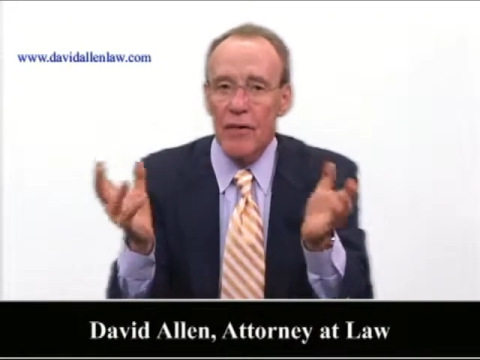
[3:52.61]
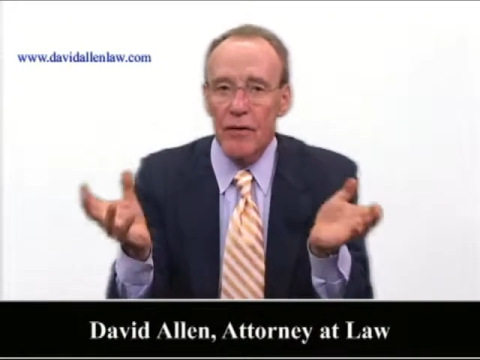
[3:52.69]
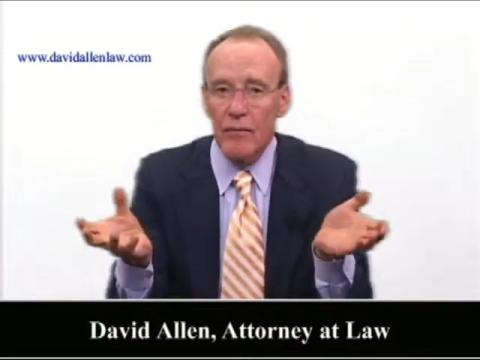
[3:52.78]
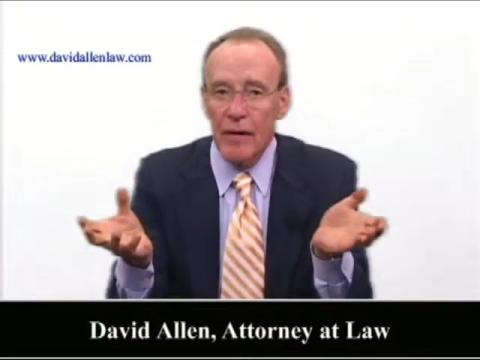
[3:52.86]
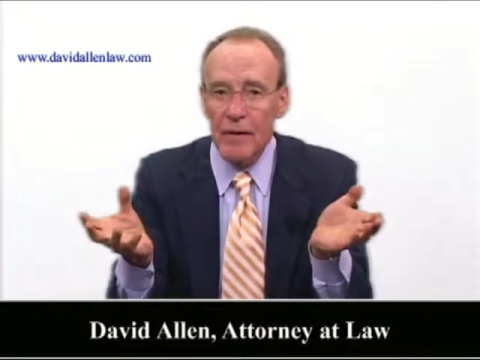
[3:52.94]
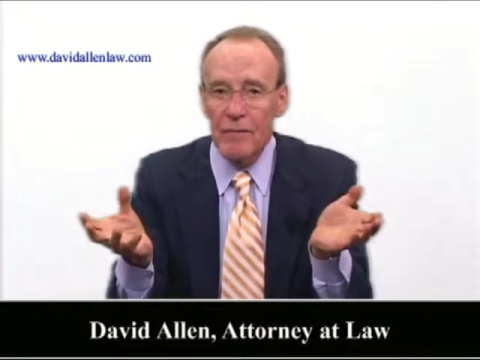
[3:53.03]

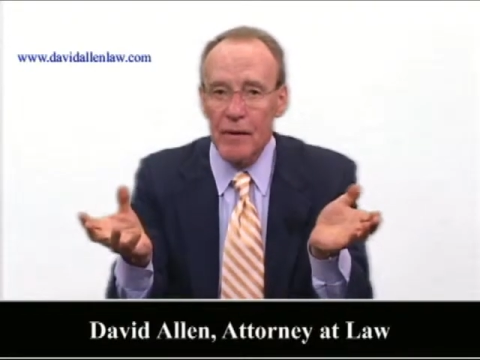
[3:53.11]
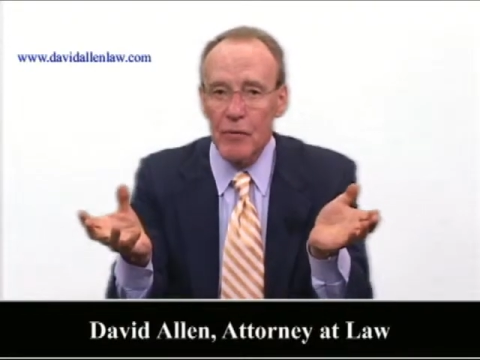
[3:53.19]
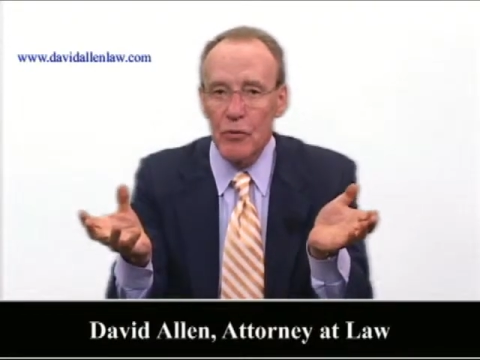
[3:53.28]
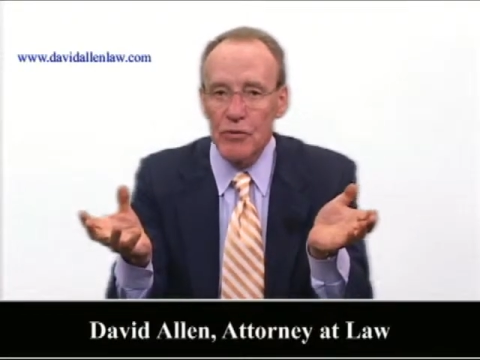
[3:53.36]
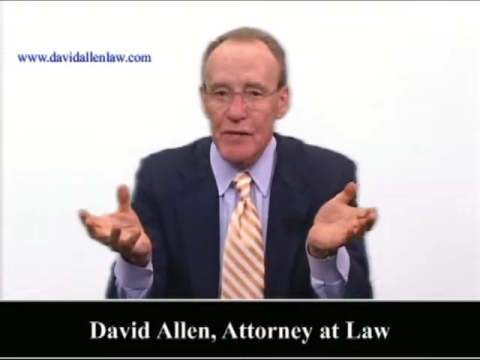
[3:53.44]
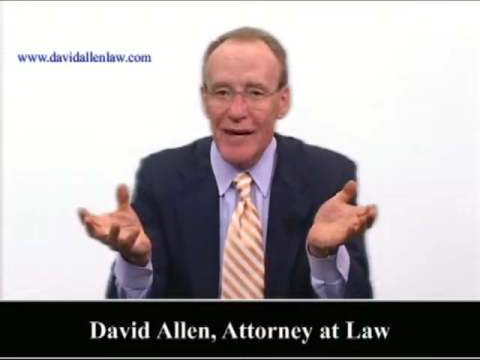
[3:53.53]
There are many
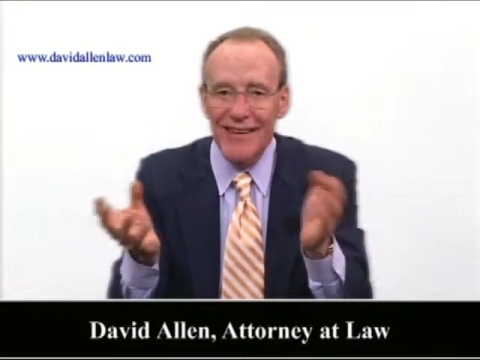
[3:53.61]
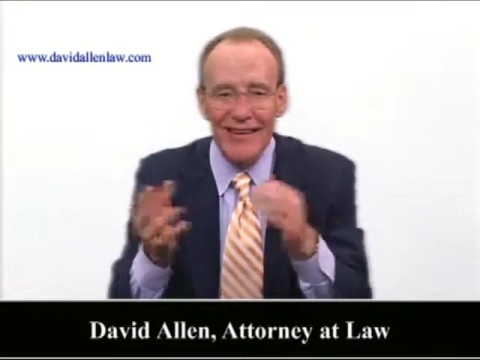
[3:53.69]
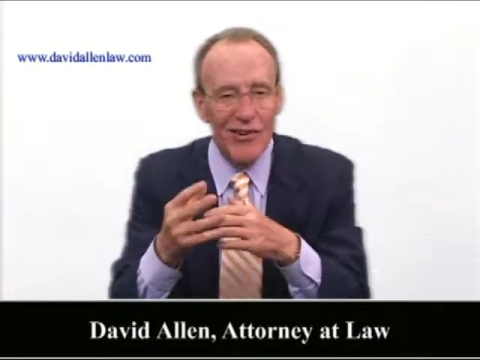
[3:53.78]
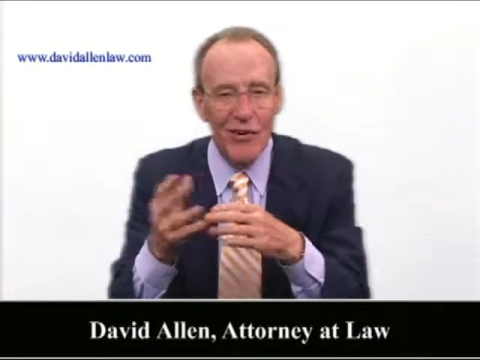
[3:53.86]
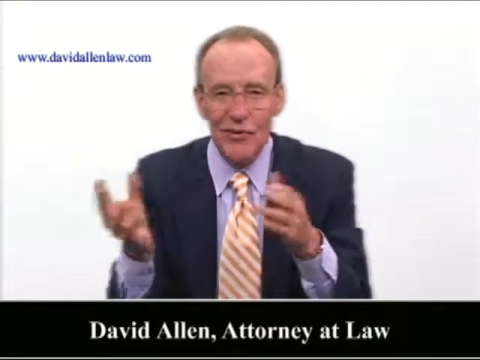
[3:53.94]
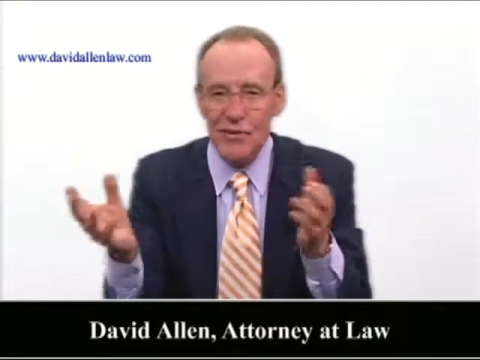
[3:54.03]
people who say,
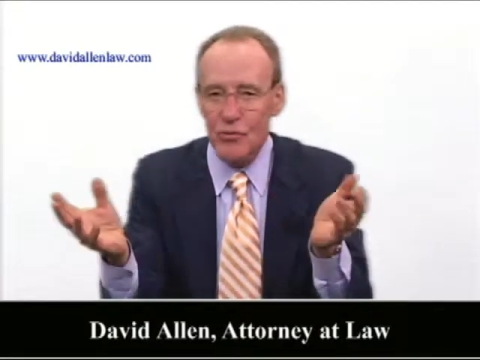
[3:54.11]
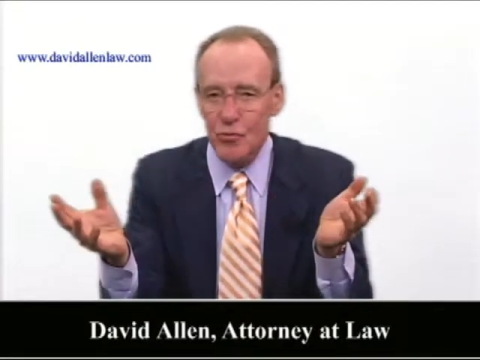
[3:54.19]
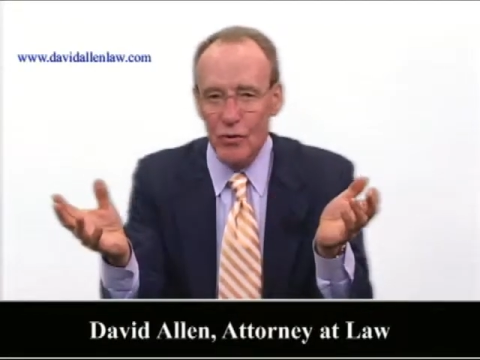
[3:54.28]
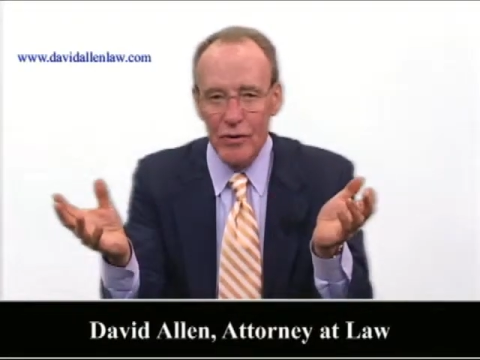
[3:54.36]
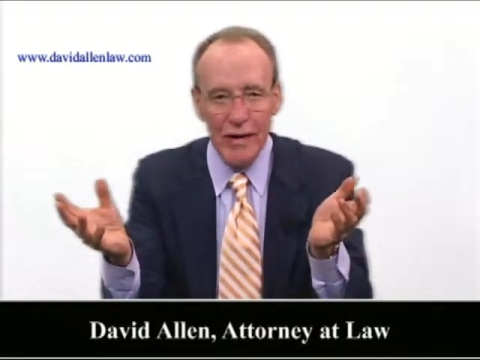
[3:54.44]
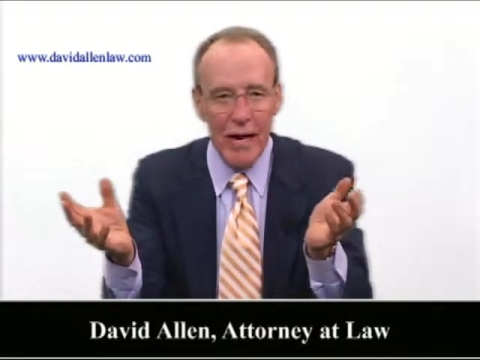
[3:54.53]
you know, this has
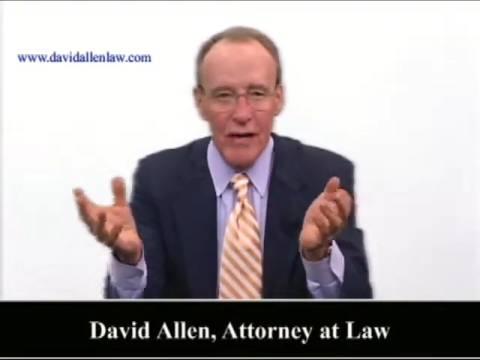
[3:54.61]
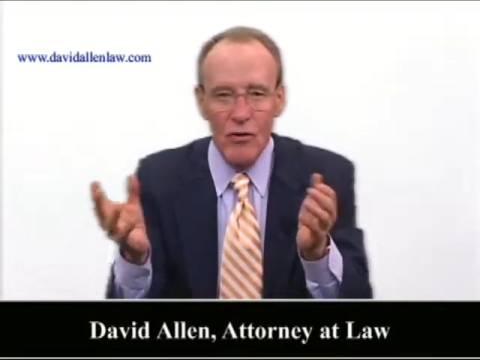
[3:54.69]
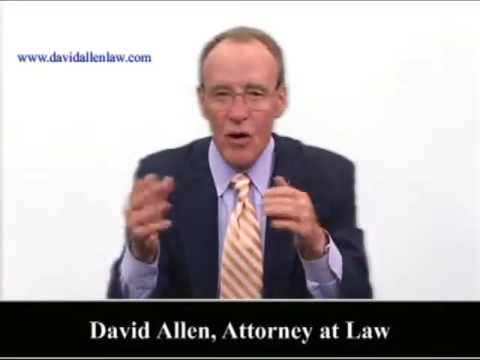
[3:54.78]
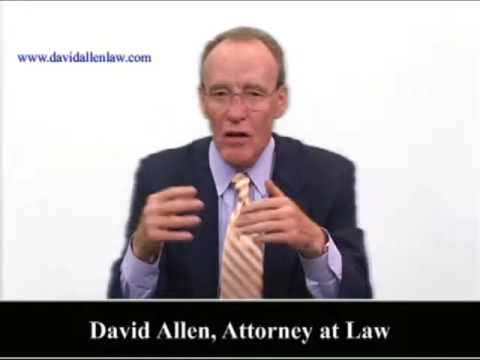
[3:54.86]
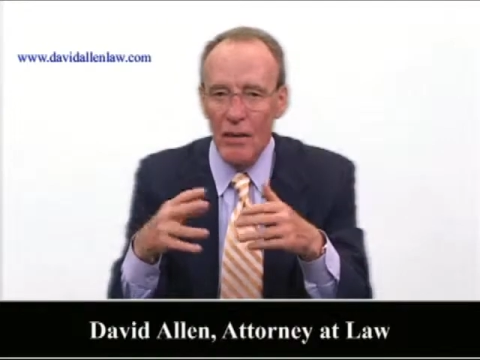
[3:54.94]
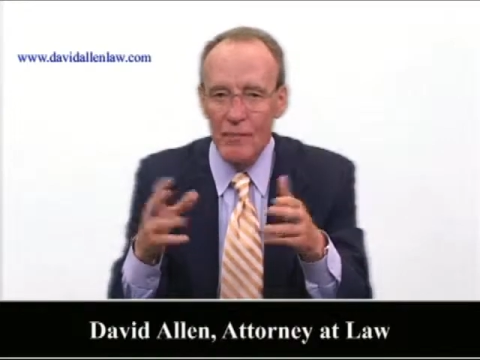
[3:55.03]
really gotten
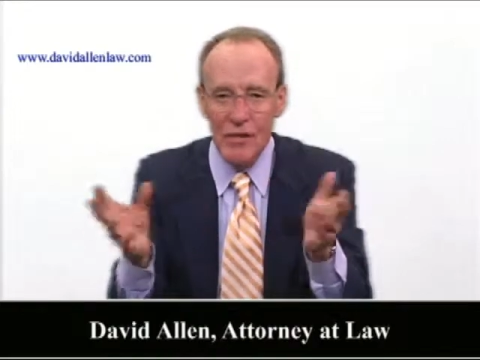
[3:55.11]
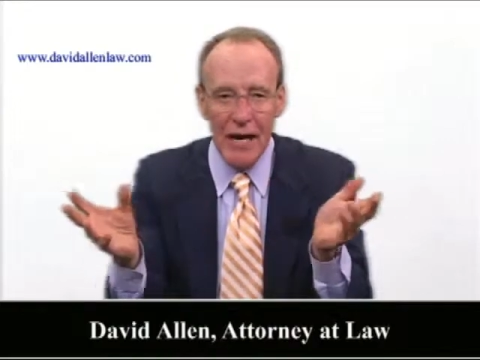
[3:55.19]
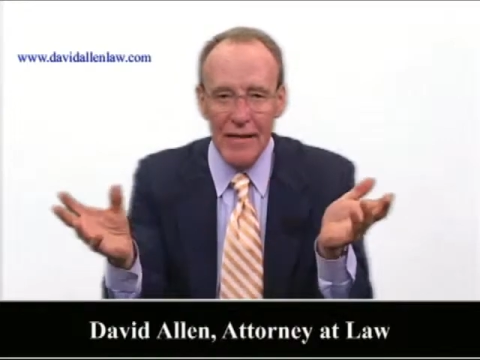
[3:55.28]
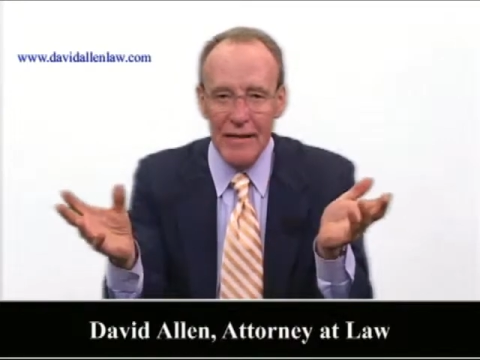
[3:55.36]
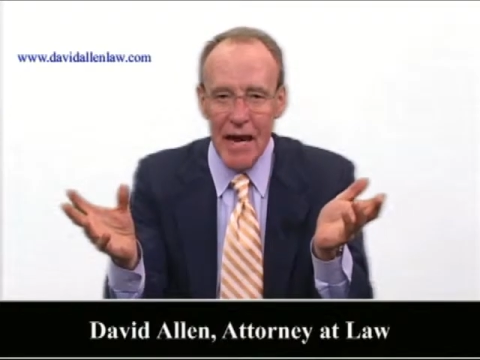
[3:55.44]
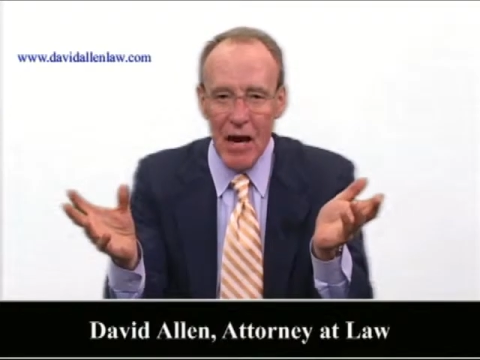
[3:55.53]
all
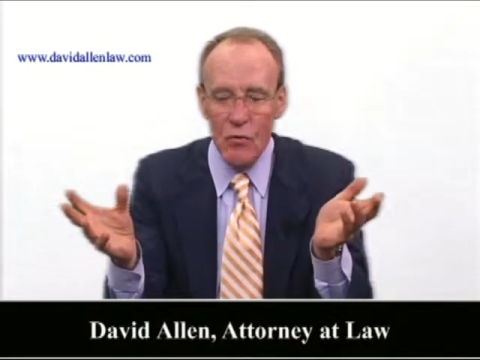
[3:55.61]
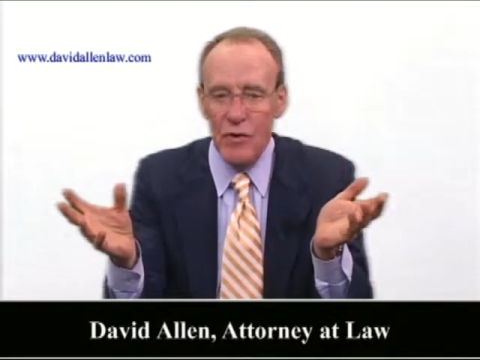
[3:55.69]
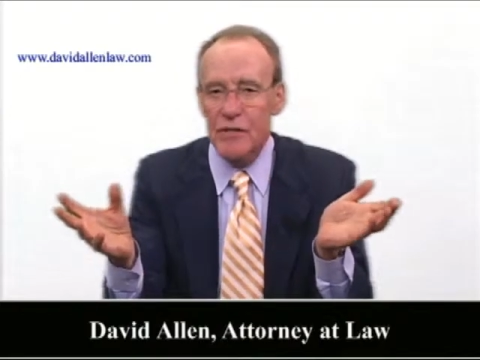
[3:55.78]
upside down.